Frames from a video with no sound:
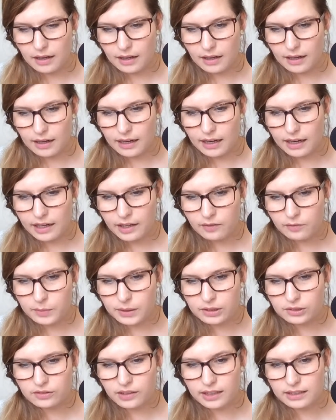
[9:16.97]
I've
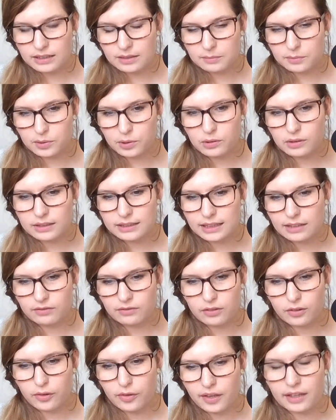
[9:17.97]
been trying to book
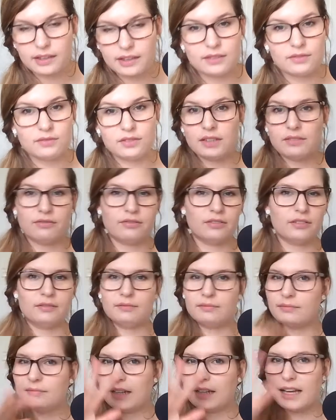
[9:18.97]
several things for
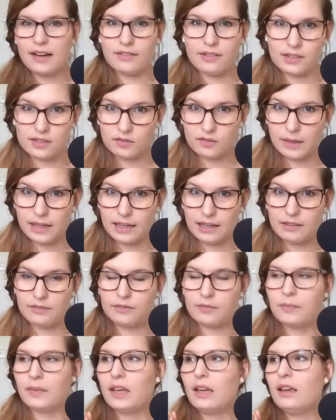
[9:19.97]
different areas of my life.
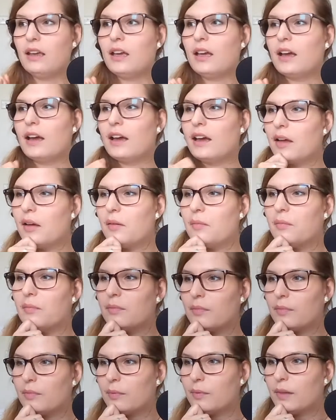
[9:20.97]

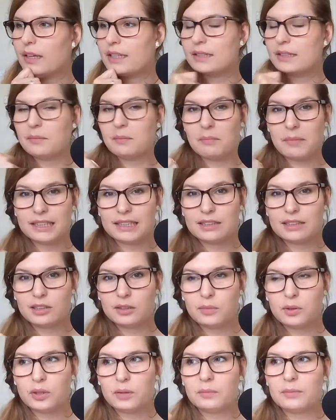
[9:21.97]
There's medical
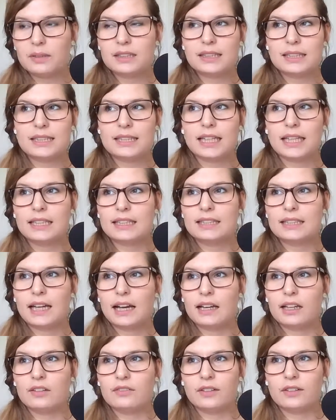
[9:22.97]
appointments. There's
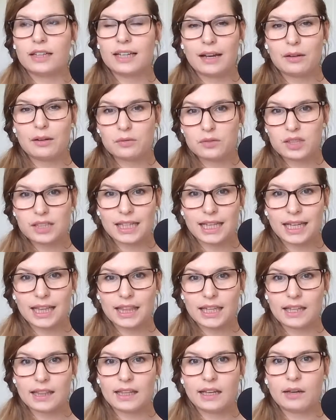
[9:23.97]
kind of a counselling
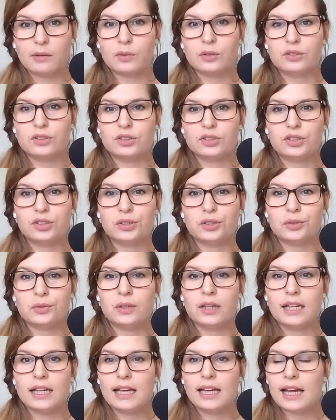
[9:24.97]
thing that I want to do.
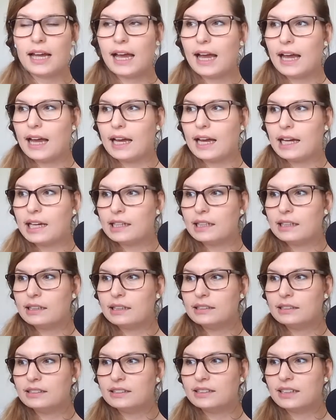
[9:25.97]

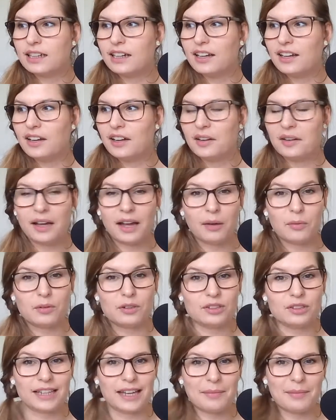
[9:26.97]
And I want
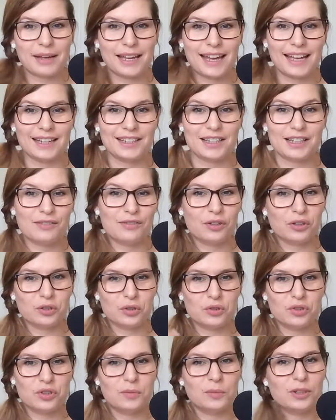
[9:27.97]
to get my hair done. If you're on
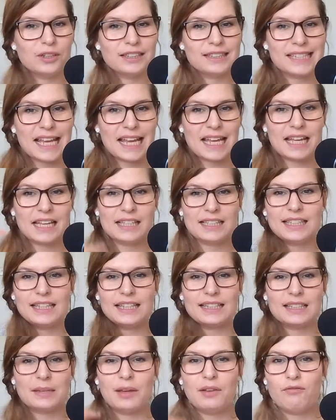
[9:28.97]
YouTube, you can see
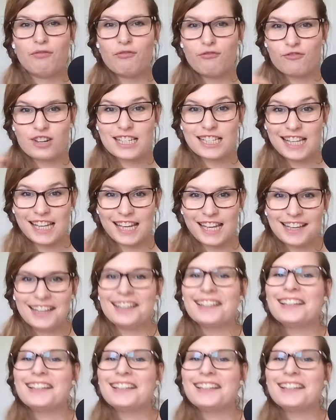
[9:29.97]
it's a bit frizzy.